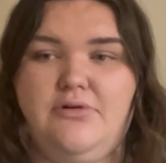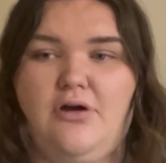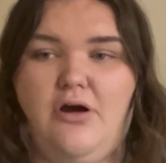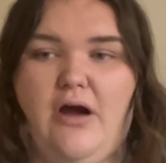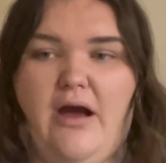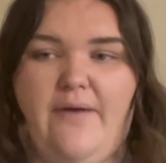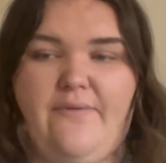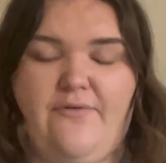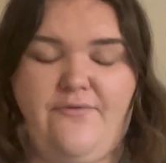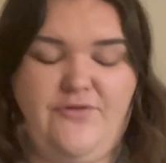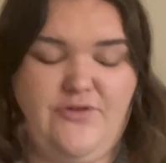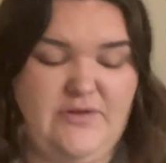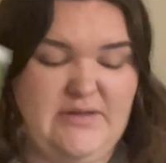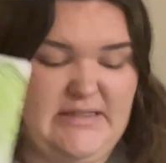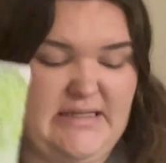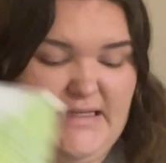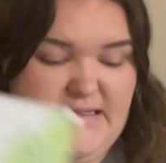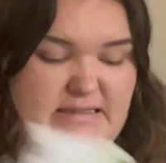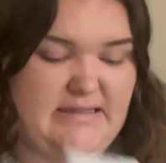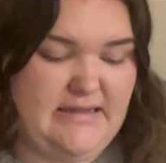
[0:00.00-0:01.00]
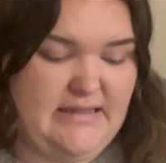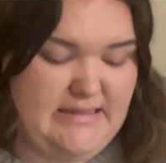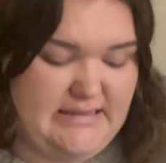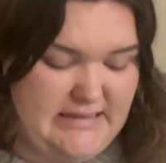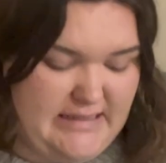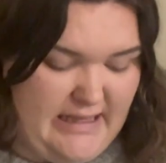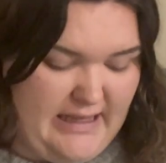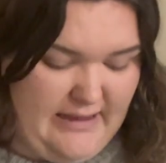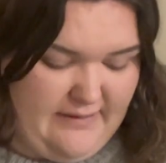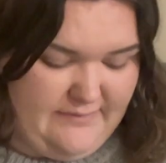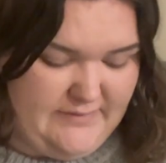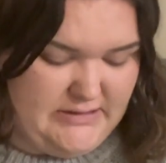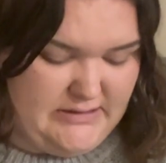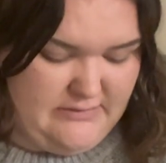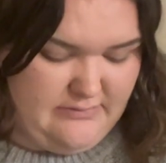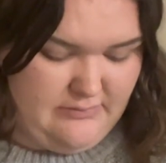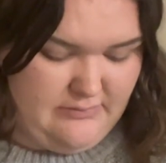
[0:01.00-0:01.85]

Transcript: I have a few seeds of this left.